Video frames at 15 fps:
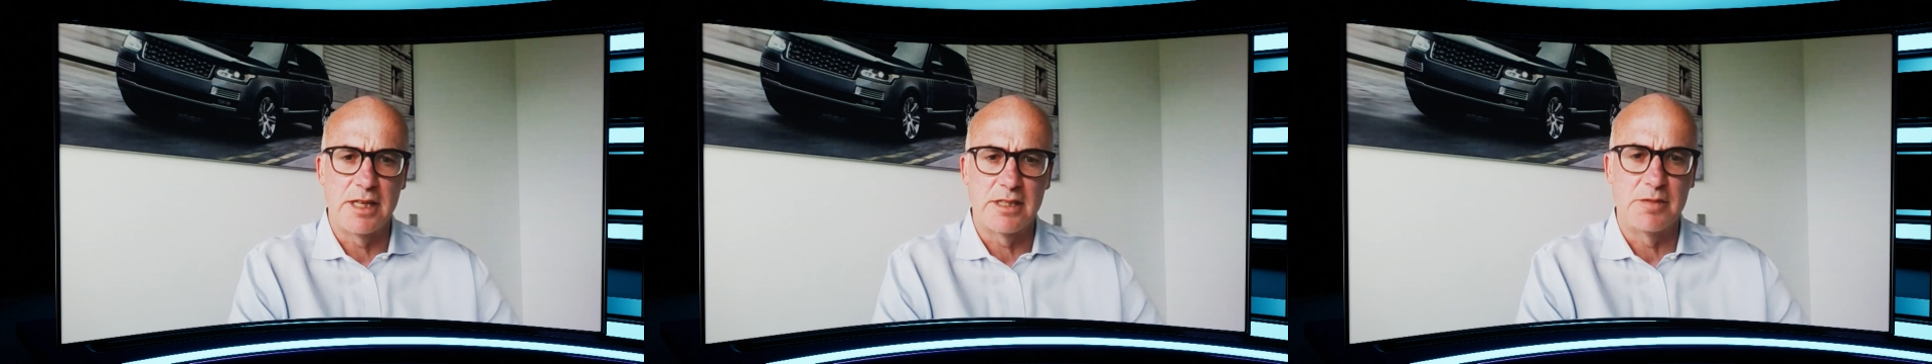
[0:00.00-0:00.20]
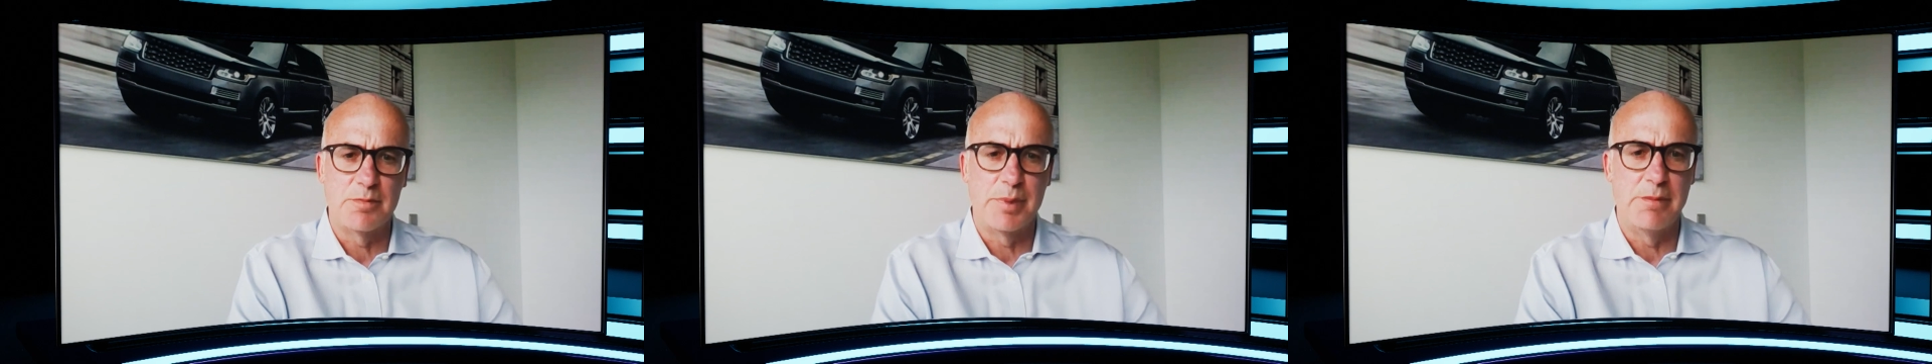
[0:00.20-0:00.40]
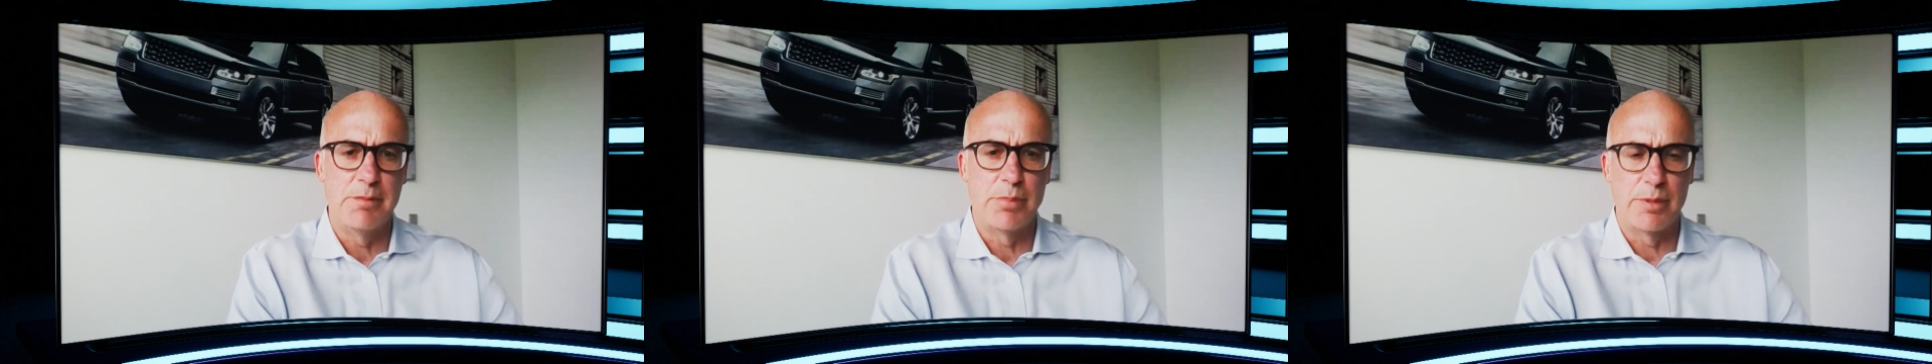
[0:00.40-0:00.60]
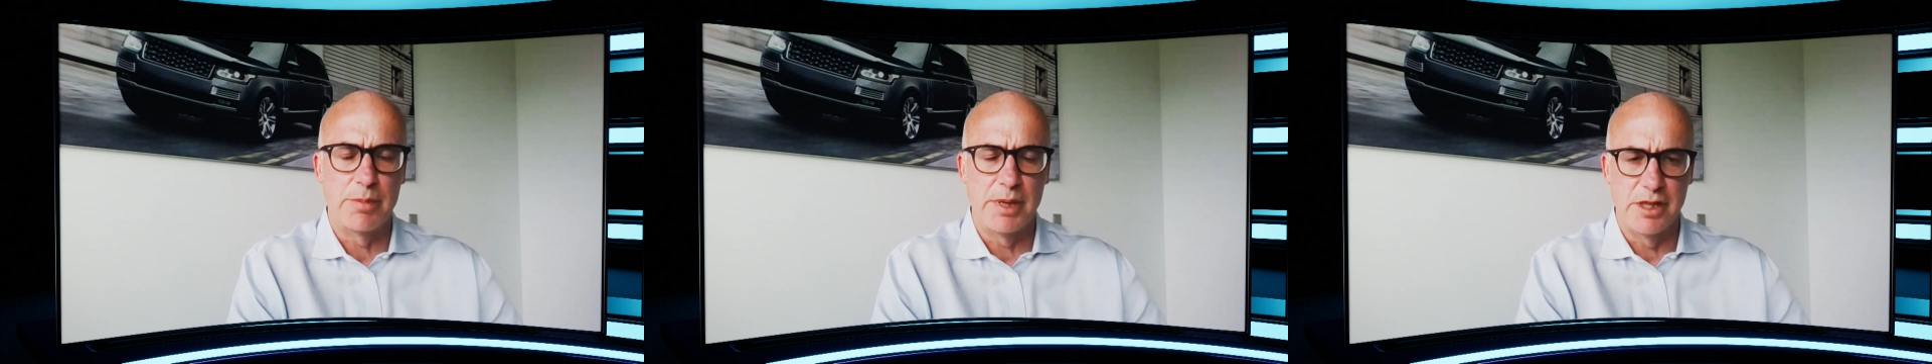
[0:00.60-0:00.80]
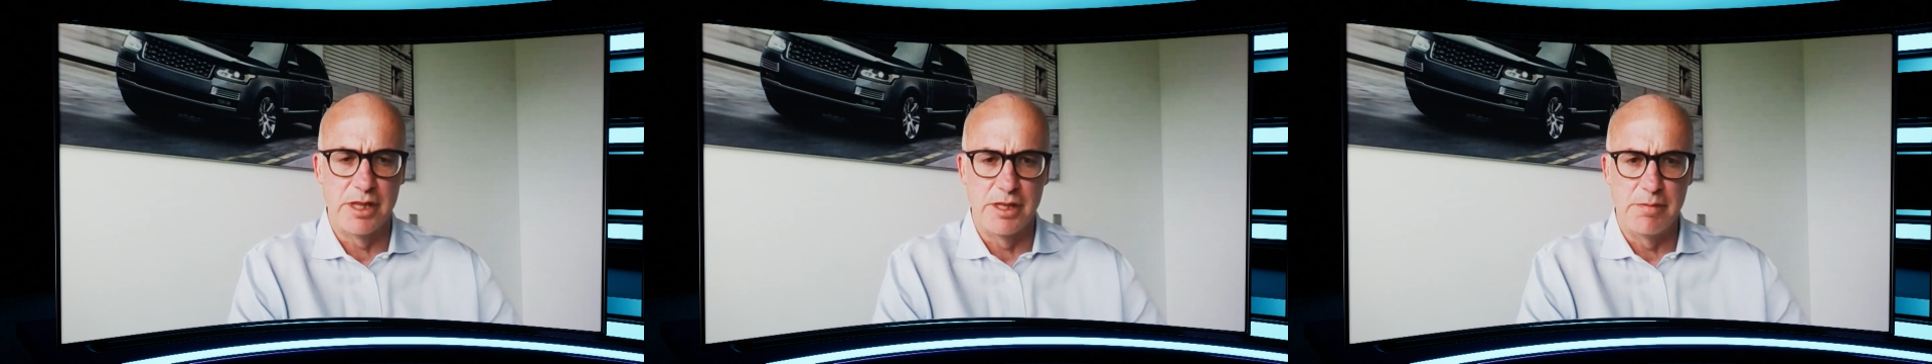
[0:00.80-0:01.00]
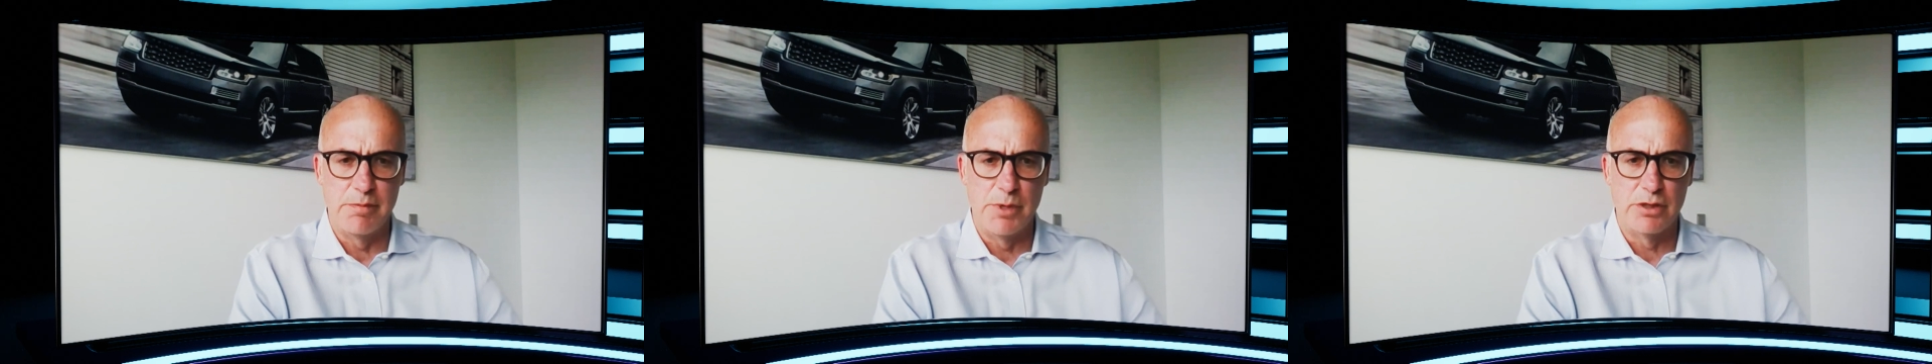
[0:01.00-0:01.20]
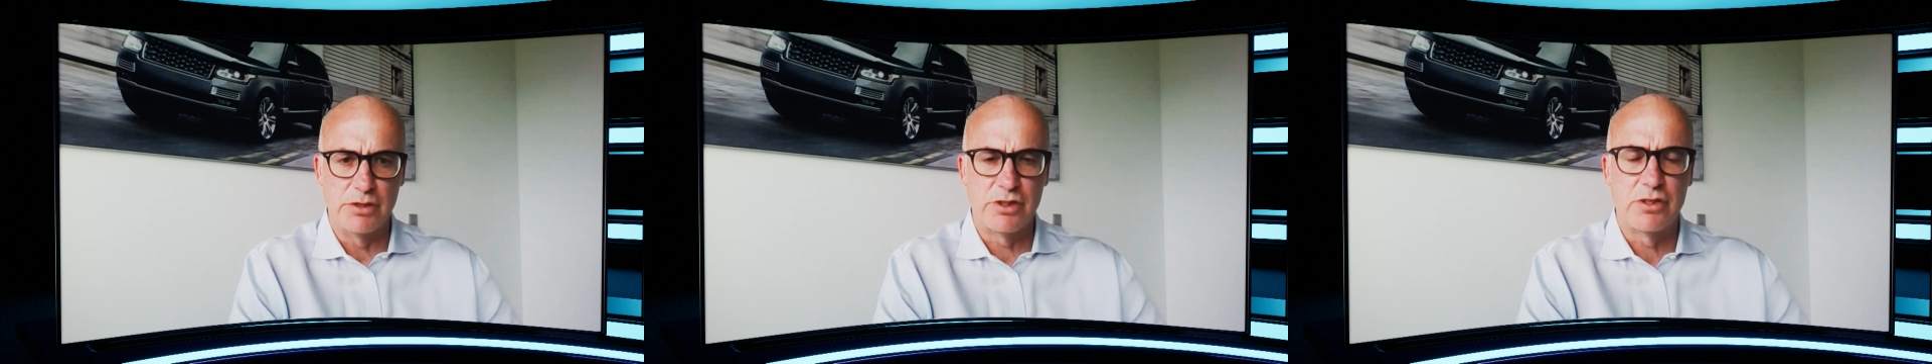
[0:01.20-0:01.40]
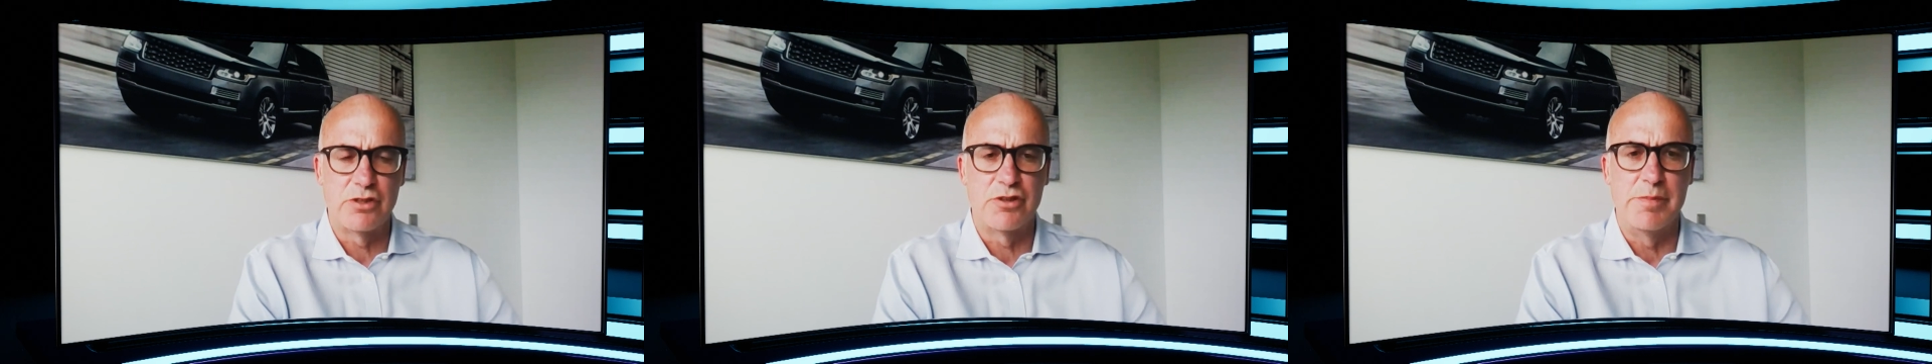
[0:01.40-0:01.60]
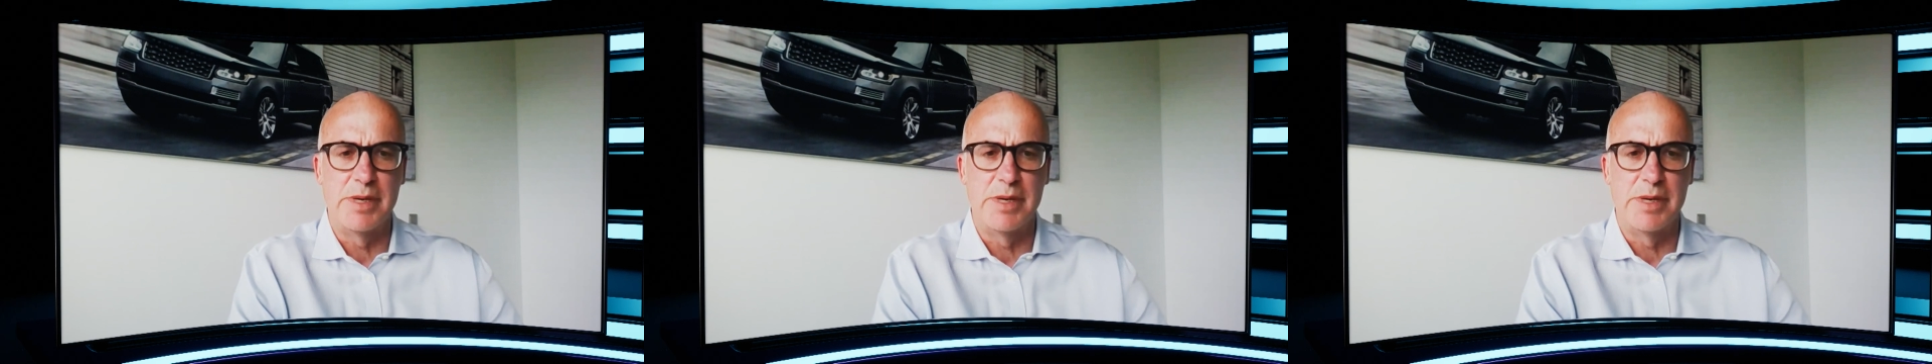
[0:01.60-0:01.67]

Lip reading: that has been probably the most